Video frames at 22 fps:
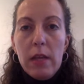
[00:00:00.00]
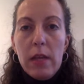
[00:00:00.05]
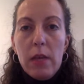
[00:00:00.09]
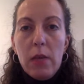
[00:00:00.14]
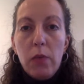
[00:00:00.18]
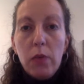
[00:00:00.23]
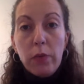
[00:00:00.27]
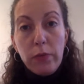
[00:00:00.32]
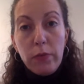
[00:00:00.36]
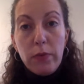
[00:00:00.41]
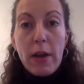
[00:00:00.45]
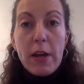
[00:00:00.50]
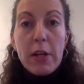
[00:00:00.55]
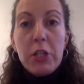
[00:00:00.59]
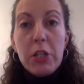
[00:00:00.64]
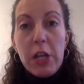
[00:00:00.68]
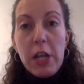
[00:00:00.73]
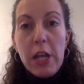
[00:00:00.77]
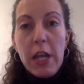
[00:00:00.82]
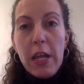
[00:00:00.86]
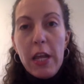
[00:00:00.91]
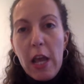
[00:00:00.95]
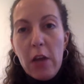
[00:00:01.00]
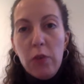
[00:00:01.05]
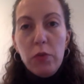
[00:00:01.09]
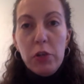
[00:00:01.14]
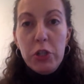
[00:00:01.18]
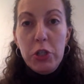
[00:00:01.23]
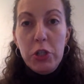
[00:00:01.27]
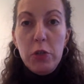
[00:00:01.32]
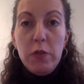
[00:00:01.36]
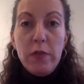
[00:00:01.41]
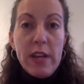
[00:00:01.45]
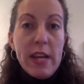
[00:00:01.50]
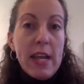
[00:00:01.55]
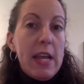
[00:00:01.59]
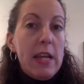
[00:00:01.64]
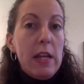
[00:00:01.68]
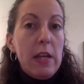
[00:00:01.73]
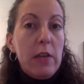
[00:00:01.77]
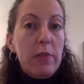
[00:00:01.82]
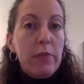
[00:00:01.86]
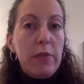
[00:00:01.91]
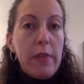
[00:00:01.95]
refreshing and
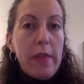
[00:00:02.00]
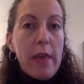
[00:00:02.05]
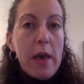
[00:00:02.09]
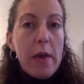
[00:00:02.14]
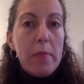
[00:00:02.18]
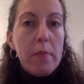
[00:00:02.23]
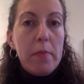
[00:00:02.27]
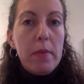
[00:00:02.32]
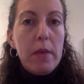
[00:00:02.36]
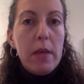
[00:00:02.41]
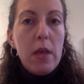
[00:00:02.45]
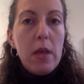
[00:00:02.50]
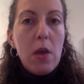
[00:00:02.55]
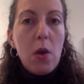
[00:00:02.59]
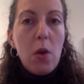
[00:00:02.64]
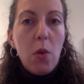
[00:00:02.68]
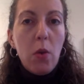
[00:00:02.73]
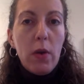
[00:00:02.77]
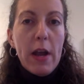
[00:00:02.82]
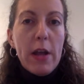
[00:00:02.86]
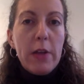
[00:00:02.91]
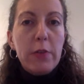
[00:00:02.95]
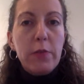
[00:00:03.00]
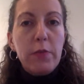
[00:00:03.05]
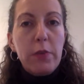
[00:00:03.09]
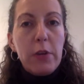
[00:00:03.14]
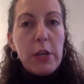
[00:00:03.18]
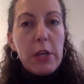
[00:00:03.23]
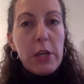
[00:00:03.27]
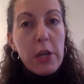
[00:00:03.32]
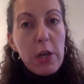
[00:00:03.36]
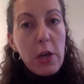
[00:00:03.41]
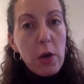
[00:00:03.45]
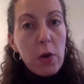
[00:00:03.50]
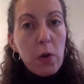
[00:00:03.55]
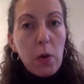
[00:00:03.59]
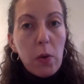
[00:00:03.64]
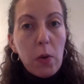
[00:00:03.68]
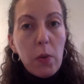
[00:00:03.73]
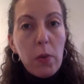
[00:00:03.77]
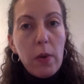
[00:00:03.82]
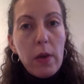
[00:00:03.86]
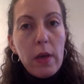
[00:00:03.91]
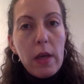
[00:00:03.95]
rejuvenating for them, whereas for
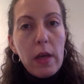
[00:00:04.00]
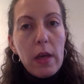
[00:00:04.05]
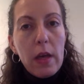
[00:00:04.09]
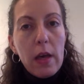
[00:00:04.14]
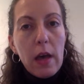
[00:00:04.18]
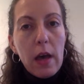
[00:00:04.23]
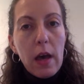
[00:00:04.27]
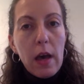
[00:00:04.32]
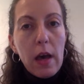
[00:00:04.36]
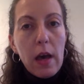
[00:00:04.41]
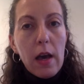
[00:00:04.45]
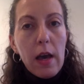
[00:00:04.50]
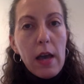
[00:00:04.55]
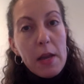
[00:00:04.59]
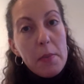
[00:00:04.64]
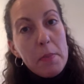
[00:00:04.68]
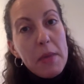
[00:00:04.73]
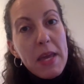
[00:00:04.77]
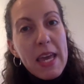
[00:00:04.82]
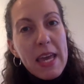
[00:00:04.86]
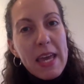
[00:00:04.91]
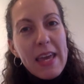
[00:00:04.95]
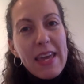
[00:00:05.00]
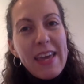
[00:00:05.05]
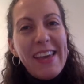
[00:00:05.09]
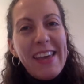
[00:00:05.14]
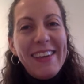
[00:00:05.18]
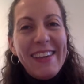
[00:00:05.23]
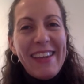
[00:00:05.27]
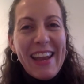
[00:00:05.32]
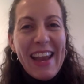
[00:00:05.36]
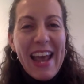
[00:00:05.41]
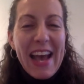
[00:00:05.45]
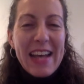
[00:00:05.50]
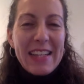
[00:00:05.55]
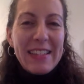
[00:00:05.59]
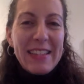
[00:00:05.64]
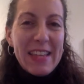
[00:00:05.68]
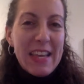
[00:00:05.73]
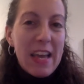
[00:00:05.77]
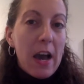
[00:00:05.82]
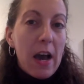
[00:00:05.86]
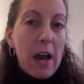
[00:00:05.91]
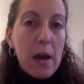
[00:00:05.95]
you, and me, it has
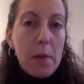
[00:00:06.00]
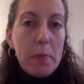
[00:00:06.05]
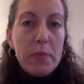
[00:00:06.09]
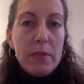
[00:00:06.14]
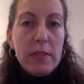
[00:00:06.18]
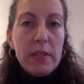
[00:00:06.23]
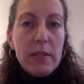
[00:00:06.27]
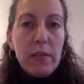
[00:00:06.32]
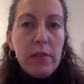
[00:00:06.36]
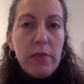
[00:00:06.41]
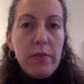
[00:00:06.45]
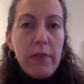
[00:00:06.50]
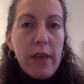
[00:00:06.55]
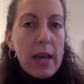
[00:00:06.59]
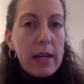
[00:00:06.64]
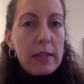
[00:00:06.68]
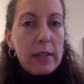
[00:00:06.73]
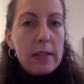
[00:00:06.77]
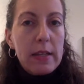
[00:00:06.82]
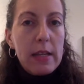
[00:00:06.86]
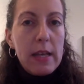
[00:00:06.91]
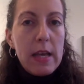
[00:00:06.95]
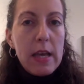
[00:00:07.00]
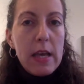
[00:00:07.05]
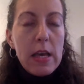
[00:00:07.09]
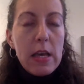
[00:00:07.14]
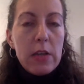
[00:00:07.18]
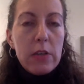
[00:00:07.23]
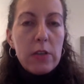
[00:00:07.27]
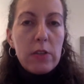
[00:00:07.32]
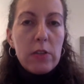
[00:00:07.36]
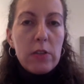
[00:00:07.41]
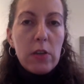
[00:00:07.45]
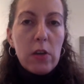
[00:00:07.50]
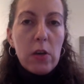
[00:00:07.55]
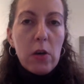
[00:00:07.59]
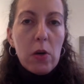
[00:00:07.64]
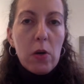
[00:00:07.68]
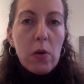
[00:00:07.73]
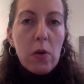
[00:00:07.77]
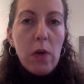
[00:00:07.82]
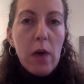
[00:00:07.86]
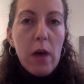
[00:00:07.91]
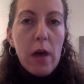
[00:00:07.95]
the opposite effect.
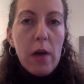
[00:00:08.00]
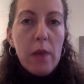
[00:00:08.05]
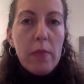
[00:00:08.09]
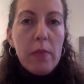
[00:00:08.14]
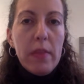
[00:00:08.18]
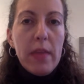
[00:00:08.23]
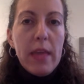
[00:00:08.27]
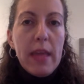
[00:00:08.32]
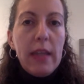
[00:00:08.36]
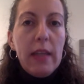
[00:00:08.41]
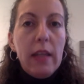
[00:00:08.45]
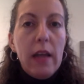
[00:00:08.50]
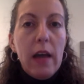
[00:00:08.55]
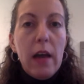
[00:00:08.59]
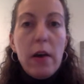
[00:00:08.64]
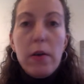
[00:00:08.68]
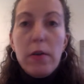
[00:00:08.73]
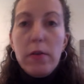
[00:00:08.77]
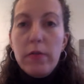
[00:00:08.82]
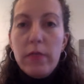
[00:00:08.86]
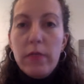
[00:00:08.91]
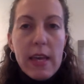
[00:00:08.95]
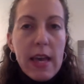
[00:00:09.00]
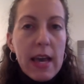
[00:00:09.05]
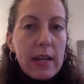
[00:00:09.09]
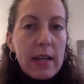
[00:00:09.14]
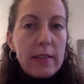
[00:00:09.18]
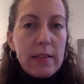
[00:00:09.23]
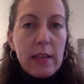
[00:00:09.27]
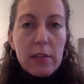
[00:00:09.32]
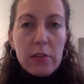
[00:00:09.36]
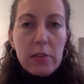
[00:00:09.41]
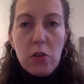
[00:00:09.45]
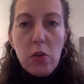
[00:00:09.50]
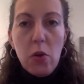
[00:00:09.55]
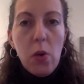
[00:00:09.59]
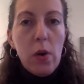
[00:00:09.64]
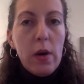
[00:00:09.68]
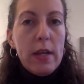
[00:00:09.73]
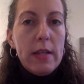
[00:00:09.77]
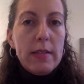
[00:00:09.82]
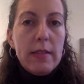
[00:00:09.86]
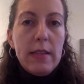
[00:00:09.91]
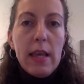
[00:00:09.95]
So they love the excess
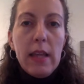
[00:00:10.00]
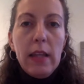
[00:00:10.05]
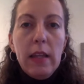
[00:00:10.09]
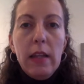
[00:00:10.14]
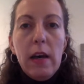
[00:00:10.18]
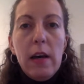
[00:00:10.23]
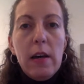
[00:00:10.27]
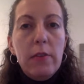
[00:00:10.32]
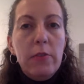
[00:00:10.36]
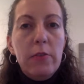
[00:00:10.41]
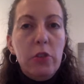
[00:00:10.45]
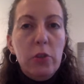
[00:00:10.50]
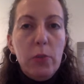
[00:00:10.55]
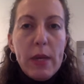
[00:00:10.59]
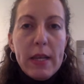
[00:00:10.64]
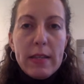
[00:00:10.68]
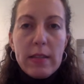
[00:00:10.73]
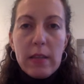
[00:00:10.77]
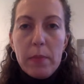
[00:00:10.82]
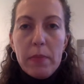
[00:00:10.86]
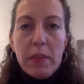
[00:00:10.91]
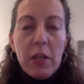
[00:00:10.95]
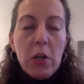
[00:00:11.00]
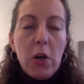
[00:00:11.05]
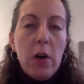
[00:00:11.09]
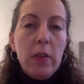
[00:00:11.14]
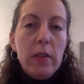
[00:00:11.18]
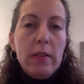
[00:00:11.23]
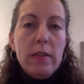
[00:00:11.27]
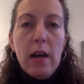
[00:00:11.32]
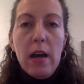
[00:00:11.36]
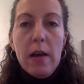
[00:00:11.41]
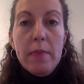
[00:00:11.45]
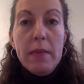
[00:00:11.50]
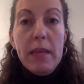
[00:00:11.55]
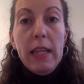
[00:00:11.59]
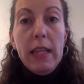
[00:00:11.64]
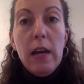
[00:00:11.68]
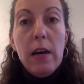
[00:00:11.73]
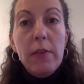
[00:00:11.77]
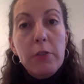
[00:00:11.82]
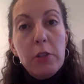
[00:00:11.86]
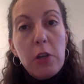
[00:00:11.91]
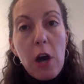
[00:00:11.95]
noise. They love doing something all the time. They
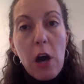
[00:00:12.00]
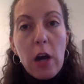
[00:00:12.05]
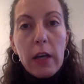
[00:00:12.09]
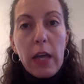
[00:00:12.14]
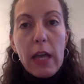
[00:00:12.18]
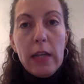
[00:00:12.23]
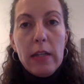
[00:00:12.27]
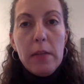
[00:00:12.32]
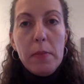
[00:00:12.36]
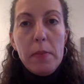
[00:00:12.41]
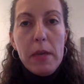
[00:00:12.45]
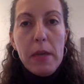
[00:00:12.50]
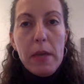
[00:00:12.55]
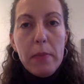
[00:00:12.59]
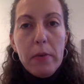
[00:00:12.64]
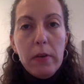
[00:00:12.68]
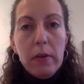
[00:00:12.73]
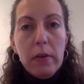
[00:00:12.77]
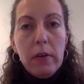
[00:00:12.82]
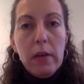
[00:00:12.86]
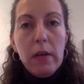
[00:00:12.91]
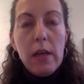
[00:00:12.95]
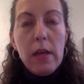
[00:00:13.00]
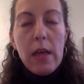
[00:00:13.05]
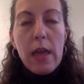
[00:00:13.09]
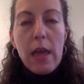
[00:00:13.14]
love talking to people.